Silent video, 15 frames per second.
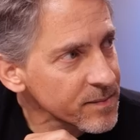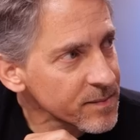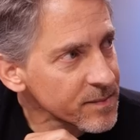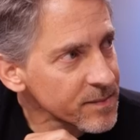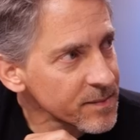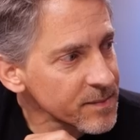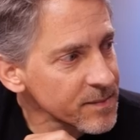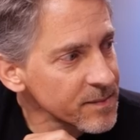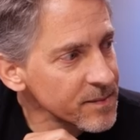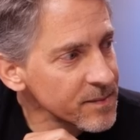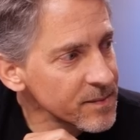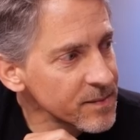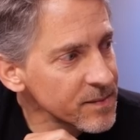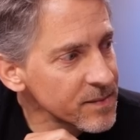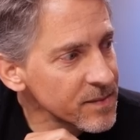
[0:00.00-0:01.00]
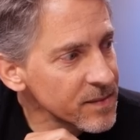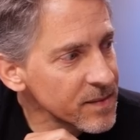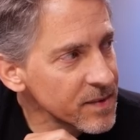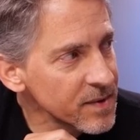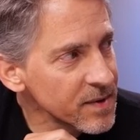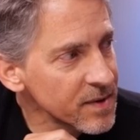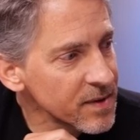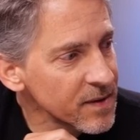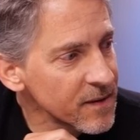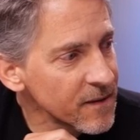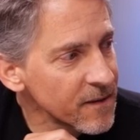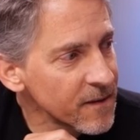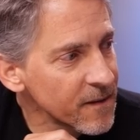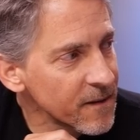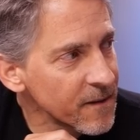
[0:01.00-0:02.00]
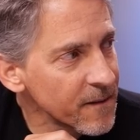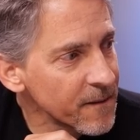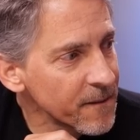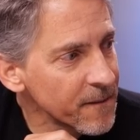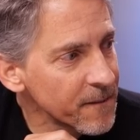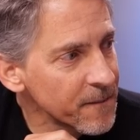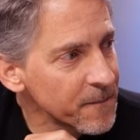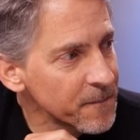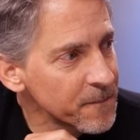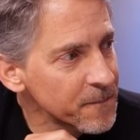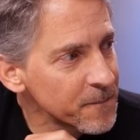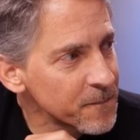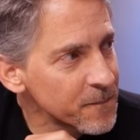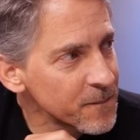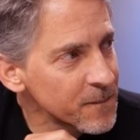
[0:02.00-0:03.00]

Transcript: (not speaking)